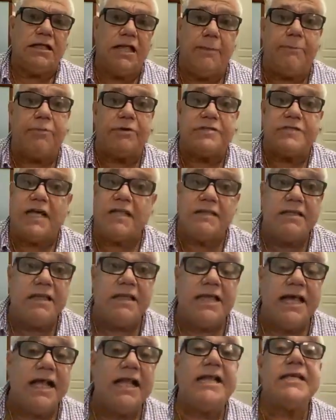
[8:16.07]
They
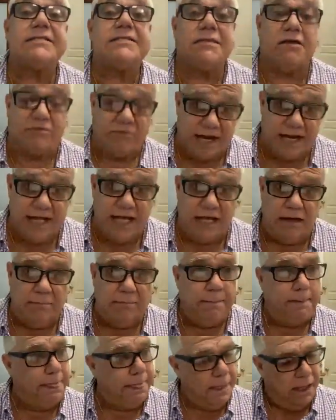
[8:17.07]
presented their list
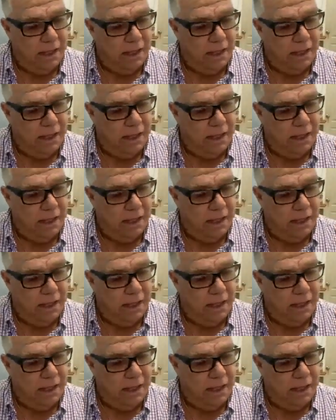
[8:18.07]
already